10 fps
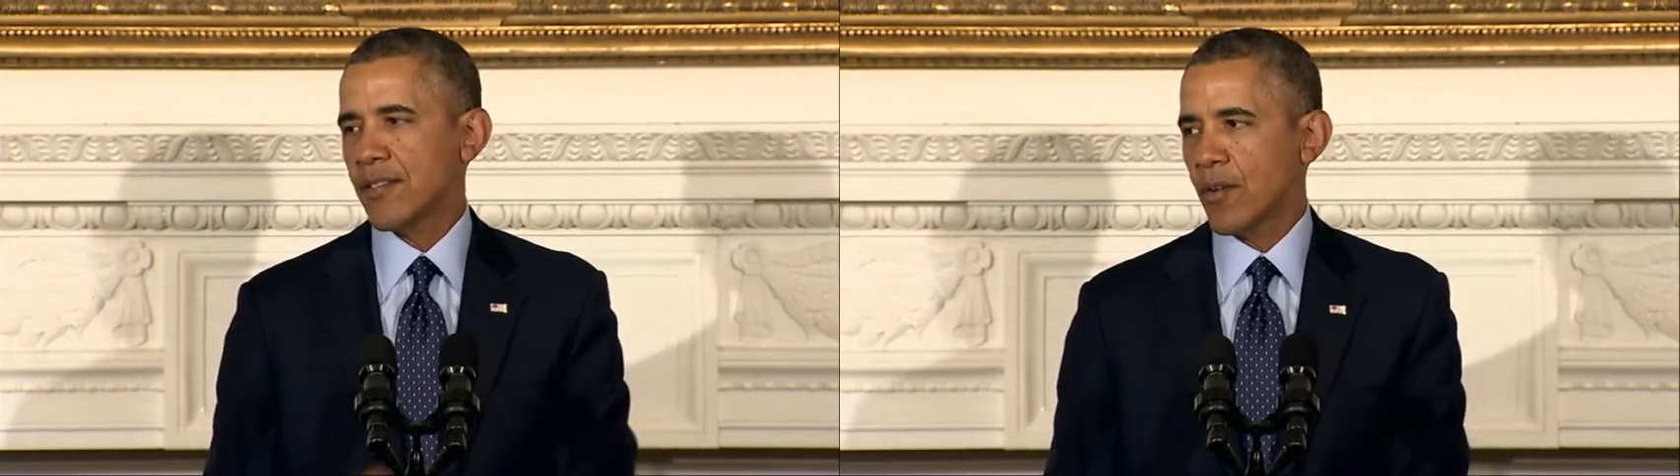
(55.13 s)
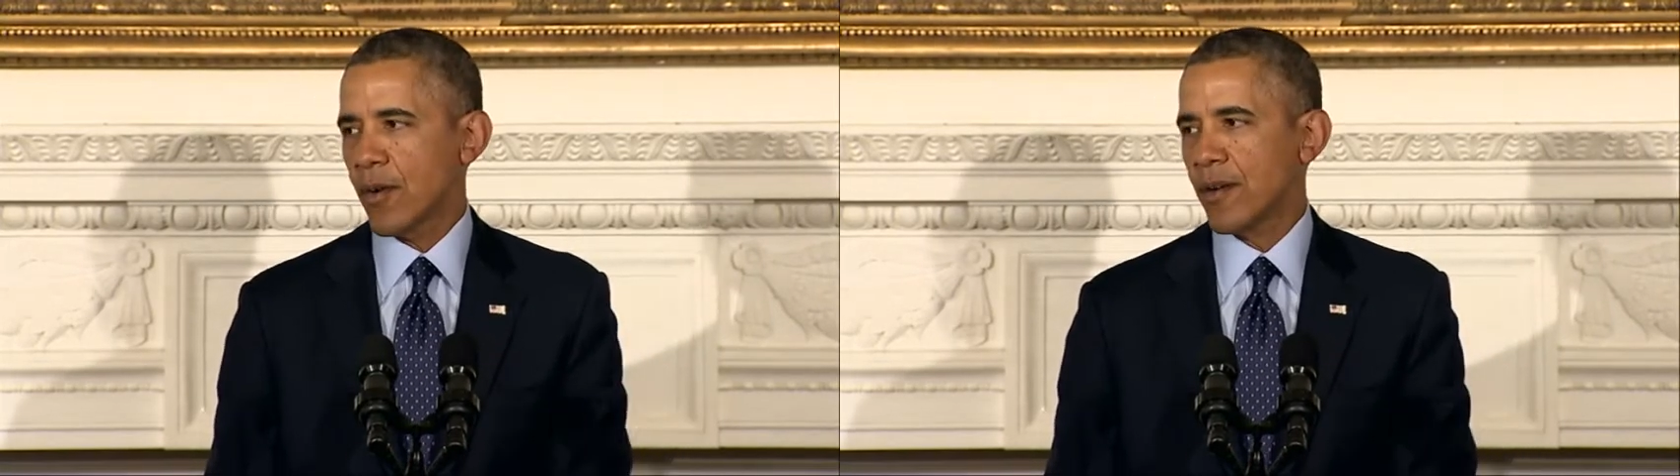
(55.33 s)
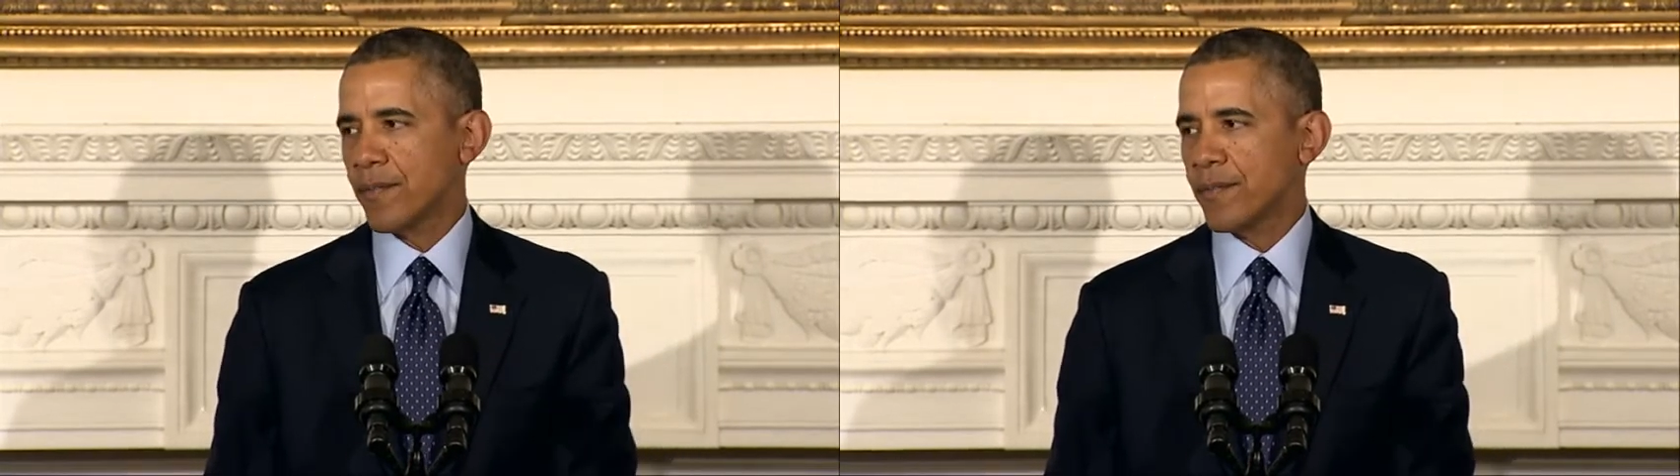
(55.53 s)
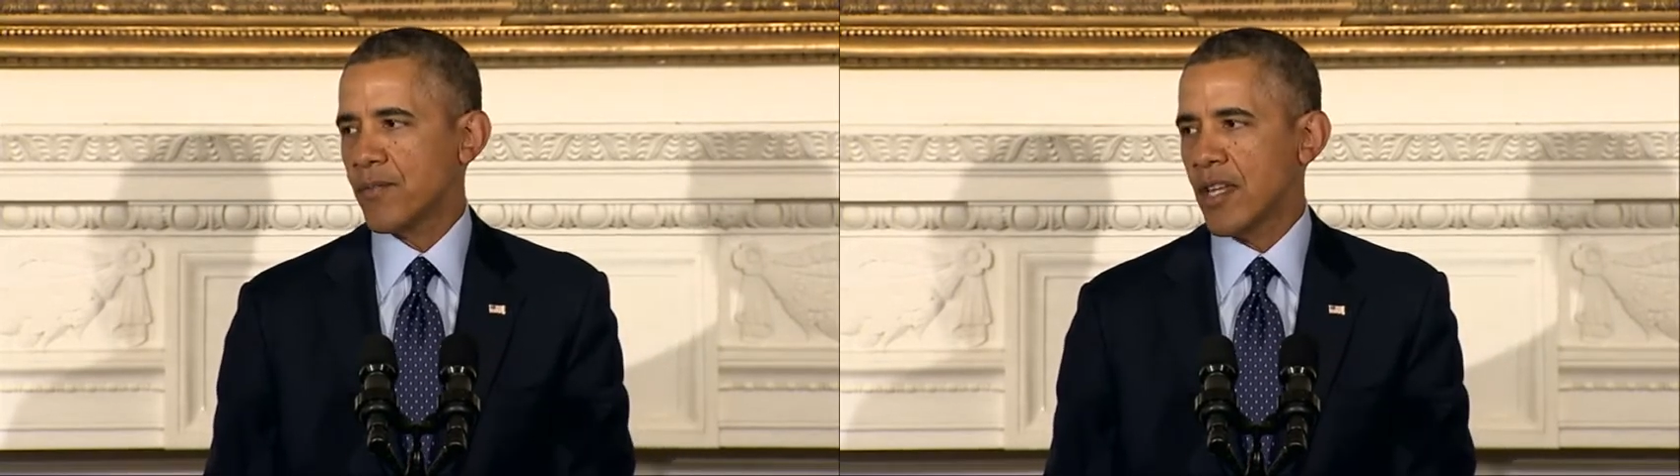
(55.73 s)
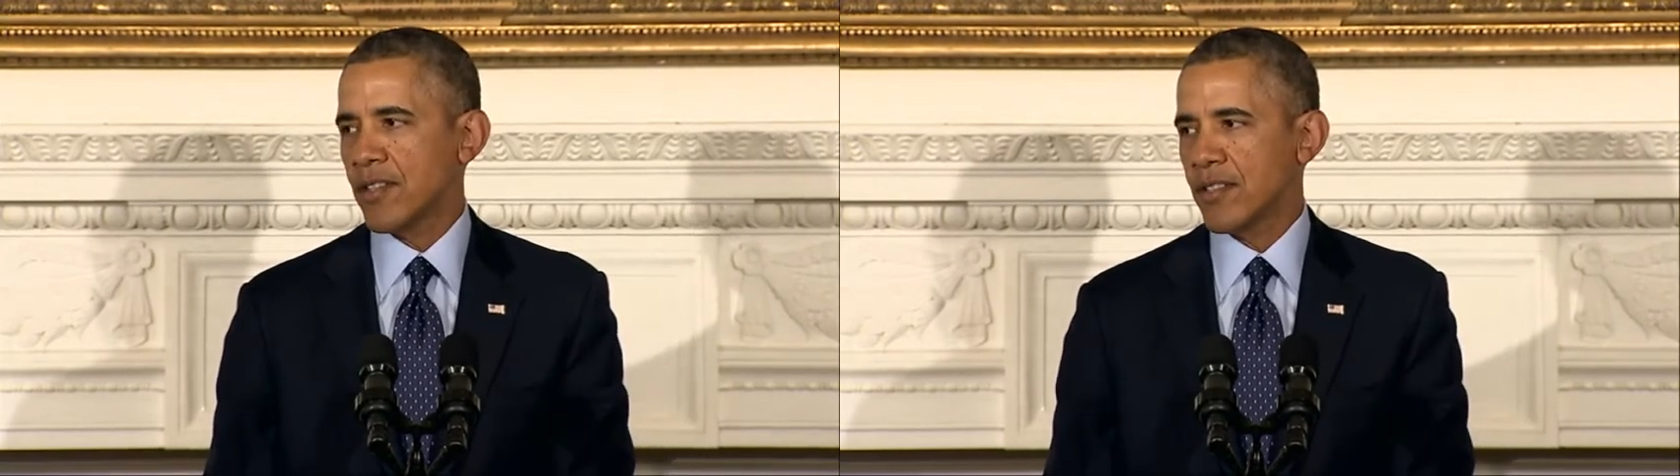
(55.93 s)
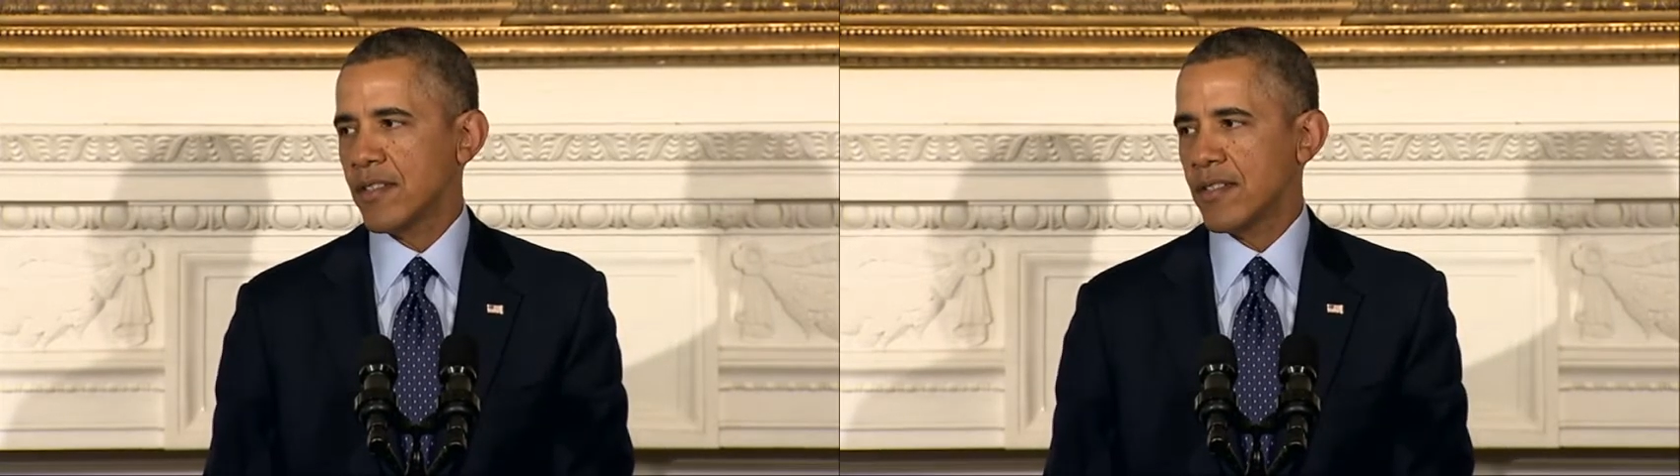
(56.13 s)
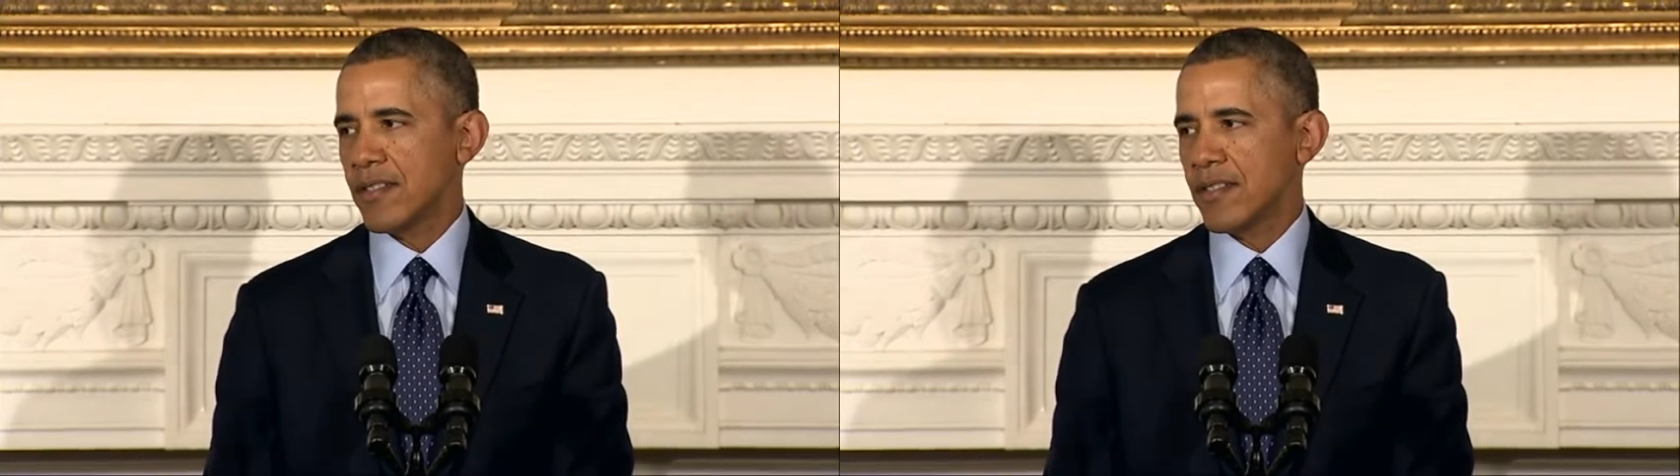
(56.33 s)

your citizens,